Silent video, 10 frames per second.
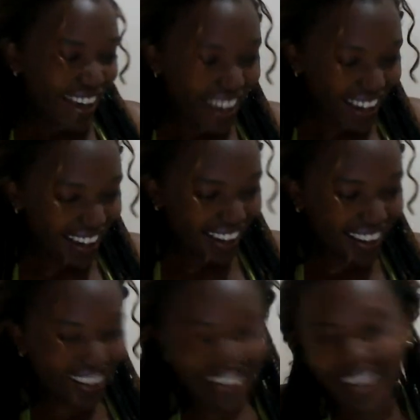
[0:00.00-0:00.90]

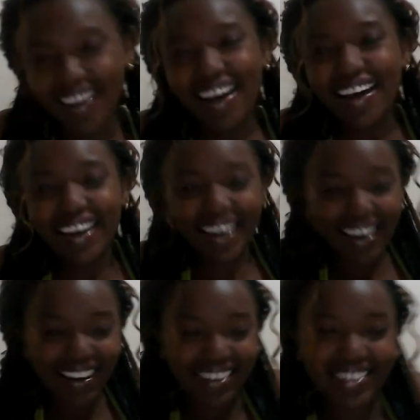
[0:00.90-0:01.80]
Hey,
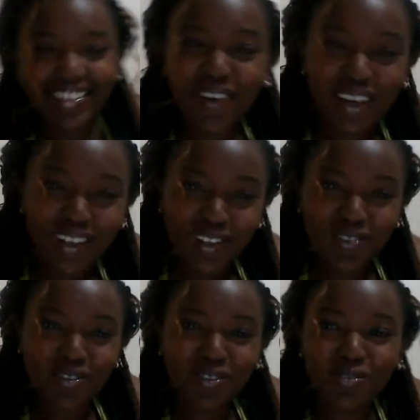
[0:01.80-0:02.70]
guys, the word
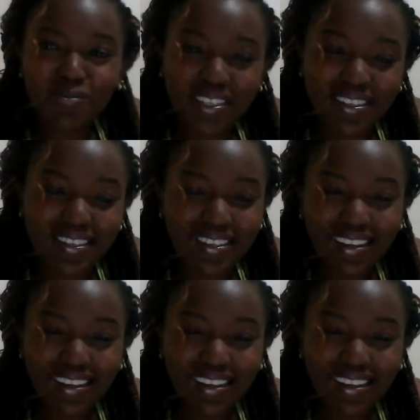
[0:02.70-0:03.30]
is so sweet.